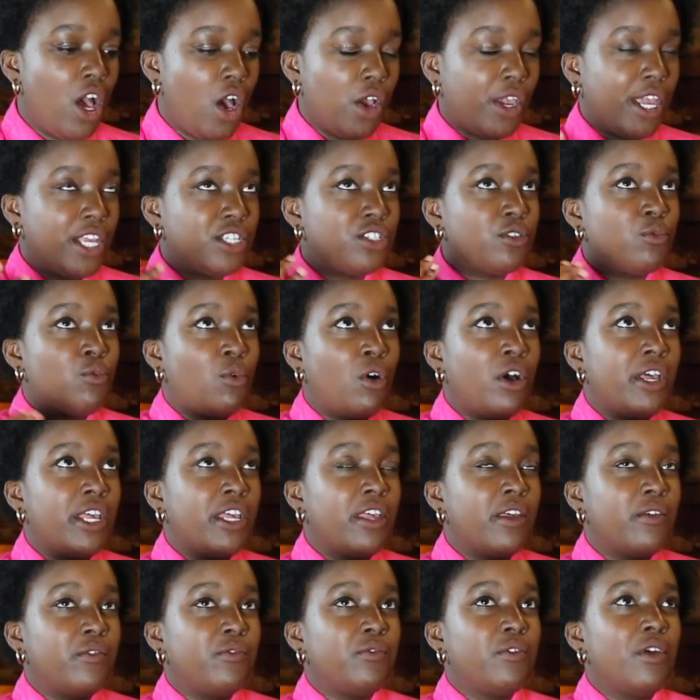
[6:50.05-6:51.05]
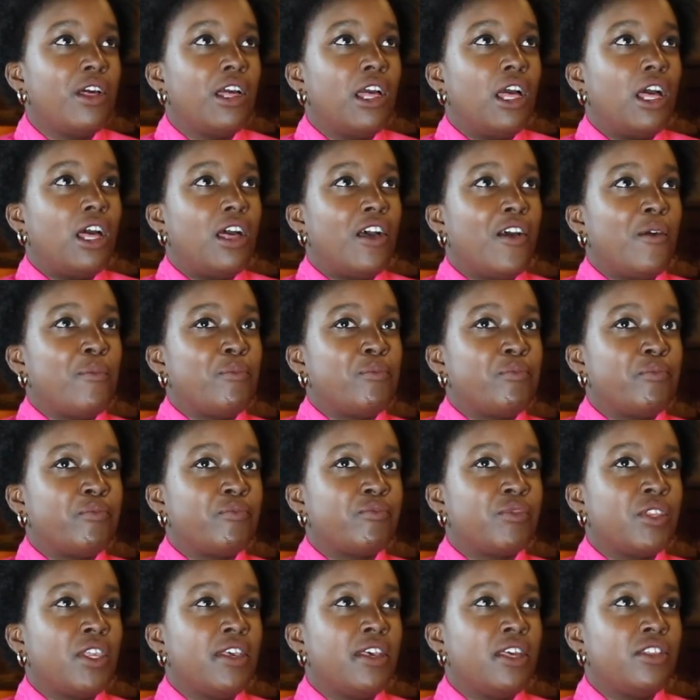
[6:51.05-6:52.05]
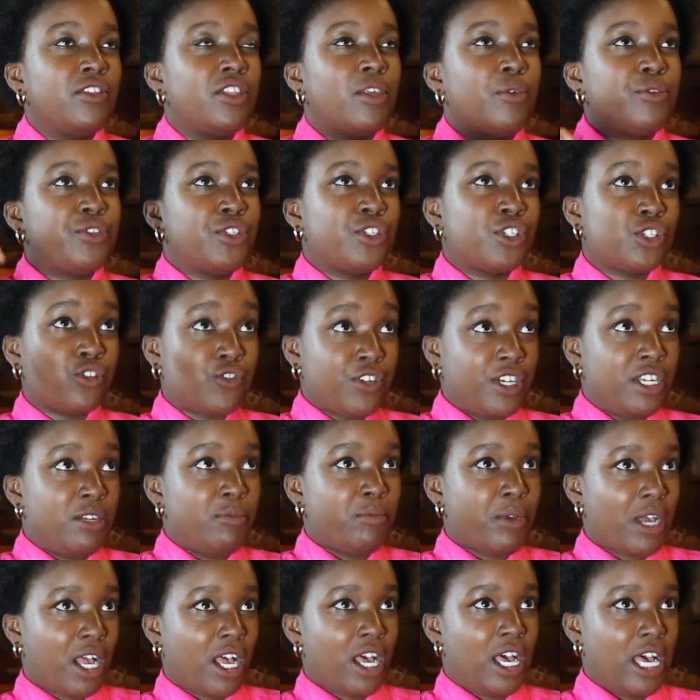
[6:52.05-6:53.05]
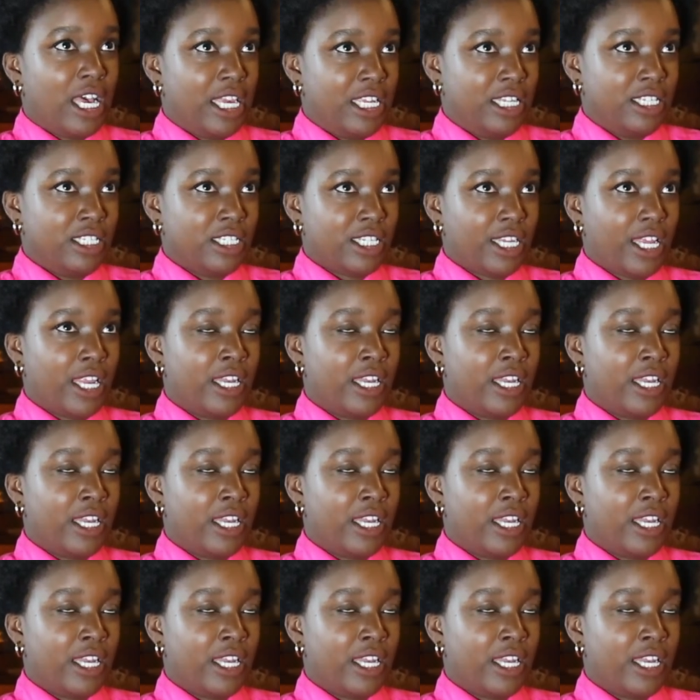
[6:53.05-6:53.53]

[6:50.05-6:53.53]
okay, so what if there was a screen behind